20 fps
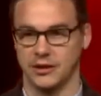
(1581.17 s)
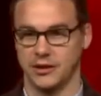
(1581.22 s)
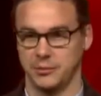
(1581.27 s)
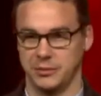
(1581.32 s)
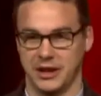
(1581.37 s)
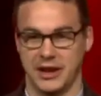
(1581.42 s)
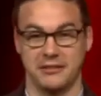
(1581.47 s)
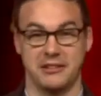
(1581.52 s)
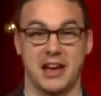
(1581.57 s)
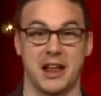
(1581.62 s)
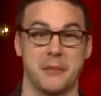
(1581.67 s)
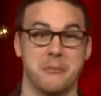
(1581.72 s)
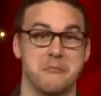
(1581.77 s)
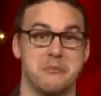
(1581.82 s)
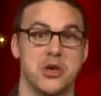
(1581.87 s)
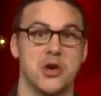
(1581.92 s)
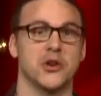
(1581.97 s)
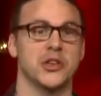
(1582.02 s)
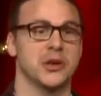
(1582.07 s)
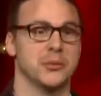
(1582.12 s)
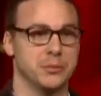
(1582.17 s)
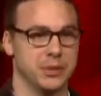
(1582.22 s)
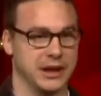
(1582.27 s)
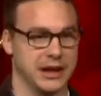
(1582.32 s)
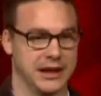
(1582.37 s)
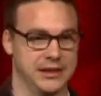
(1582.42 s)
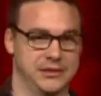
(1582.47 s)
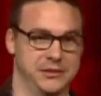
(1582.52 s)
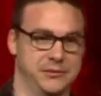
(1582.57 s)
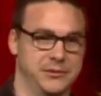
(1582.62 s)
I mean, I've got a million
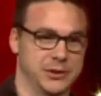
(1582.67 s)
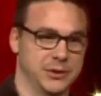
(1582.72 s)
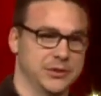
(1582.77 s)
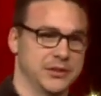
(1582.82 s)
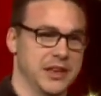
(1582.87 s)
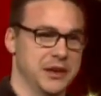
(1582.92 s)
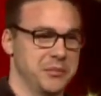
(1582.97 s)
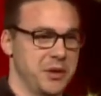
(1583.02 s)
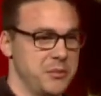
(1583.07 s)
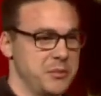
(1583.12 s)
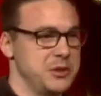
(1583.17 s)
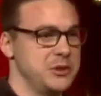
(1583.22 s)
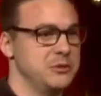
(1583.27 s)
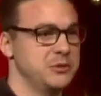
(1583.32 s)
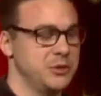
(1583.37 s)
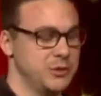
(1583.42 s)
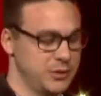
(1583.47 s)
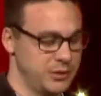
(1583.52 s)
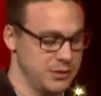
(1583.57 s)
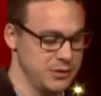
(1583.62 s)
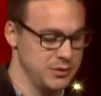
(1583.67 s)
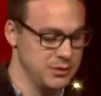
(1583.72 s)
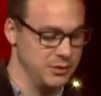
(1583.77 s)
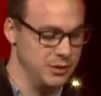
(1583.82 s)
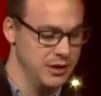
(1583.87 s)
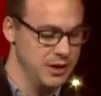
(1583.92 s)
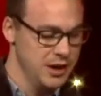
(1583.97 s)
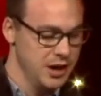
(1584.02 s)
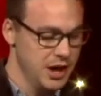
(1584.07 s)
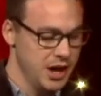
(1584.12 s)
plans, it feels like. Maybe you do too,
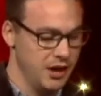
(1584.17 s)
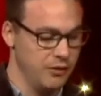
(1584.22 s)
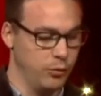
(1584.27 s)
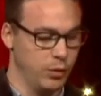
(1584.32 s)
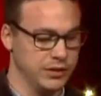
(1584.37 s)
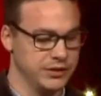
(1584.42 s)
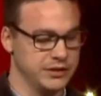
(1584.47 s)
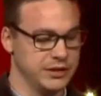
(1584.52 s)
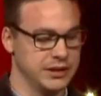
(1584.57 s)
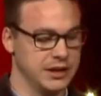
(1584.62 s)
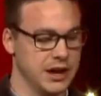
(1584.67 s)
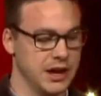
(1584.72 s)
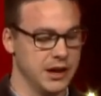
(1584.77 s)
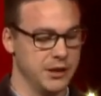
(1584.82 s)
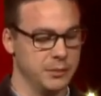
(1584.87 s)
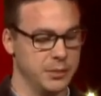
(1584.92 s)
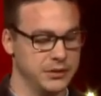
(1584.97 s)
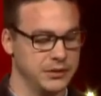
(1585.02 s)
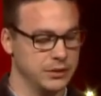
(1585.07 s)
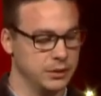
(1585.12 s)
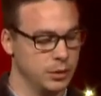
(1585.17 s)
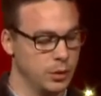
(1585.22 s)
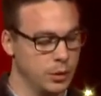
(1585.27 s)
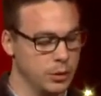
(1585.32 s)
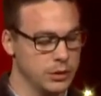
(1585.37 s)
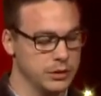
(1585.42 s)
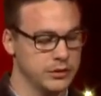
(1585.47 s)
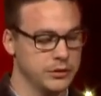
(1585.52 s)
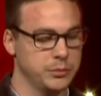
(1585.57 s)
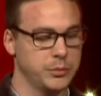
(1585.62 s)
of what's to come. But the
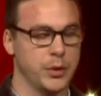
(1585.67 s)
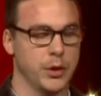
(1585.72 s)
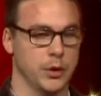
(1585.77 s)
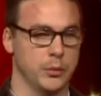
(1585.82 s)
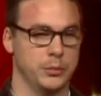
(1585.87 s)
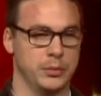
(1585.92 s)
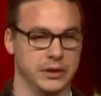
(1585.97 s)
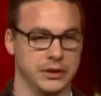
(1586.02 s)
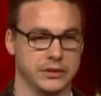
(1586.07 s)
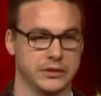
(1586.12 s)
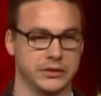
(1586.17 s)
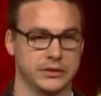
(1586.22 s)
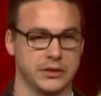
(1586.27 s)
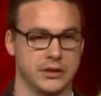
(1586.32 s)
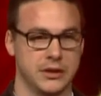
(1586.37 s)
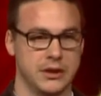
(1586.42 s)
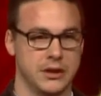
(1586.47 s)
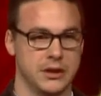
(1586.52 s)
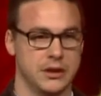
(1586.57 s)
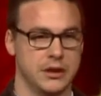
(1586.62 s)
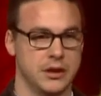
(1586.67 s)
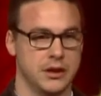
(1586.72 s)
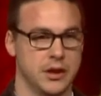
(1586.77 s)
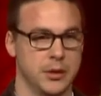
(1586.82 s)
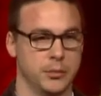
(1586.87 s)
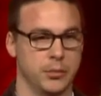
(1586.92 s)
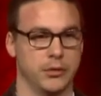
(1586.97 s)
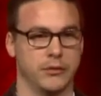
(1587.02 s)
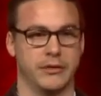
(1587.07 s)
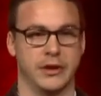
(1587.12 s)
Lord's purpose
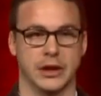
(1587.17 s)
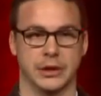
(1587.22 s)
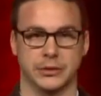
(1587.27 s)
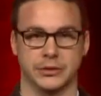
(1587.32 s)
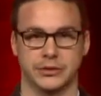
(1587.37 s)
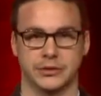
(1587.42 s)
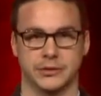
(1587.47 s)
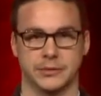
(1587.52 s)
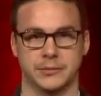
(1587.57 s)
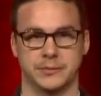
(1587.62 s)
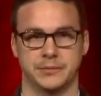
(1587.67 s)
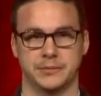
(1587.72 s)
prevails.